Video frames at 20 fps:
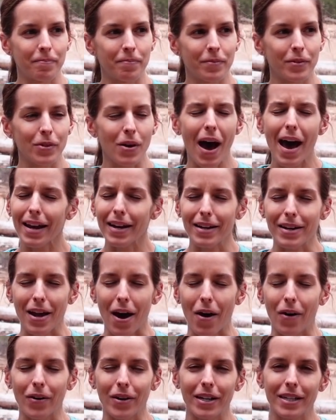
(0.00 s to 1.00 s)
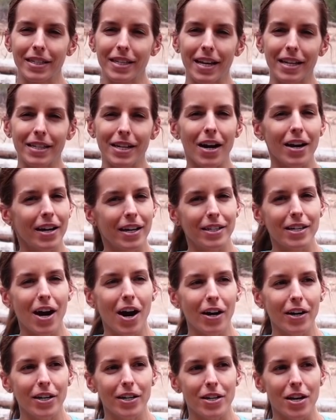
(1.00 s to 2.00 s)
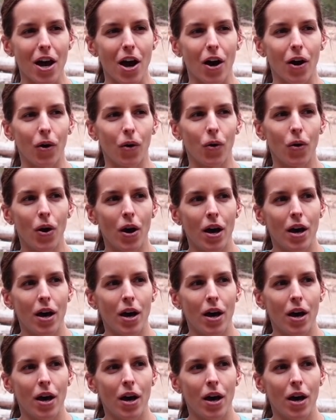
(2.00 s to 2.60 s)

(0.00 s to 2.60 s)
So I don't know. It's hard to know